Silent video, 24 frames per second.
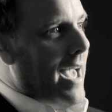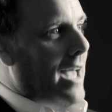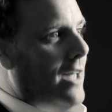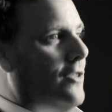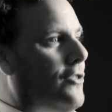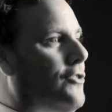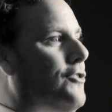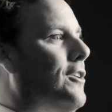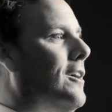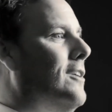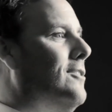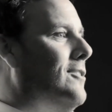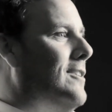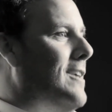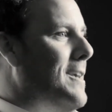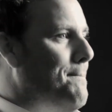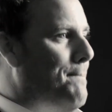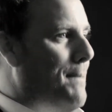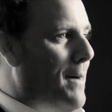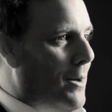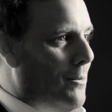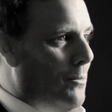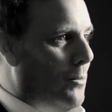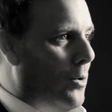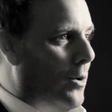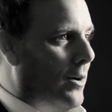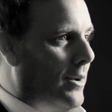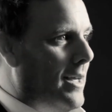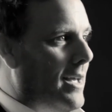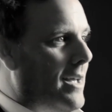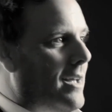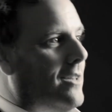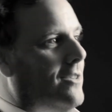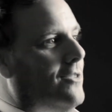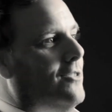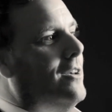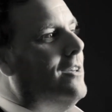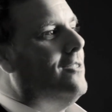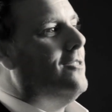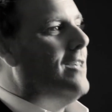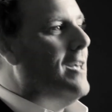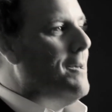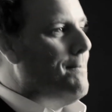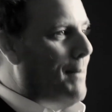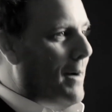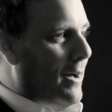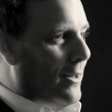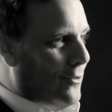and just keep on working and just
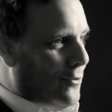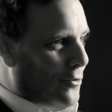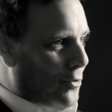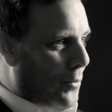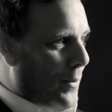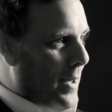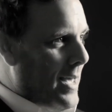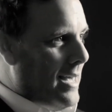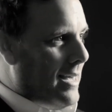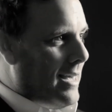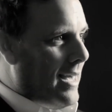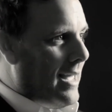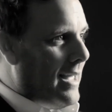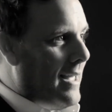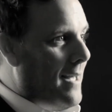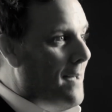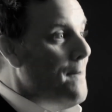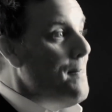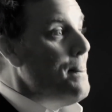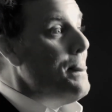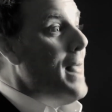keep on tweaking